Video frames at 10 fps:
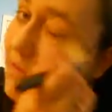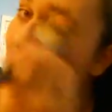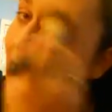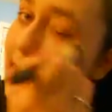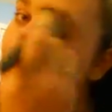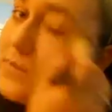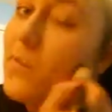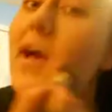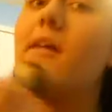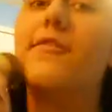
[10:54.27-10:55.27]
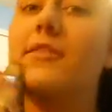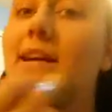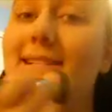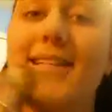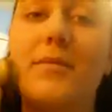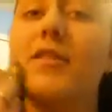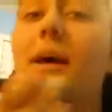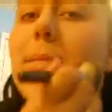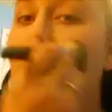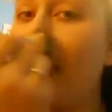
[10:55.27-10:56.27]
for that as well, for like
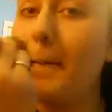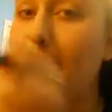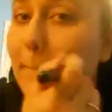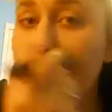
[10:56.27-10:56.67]
summertime makeup.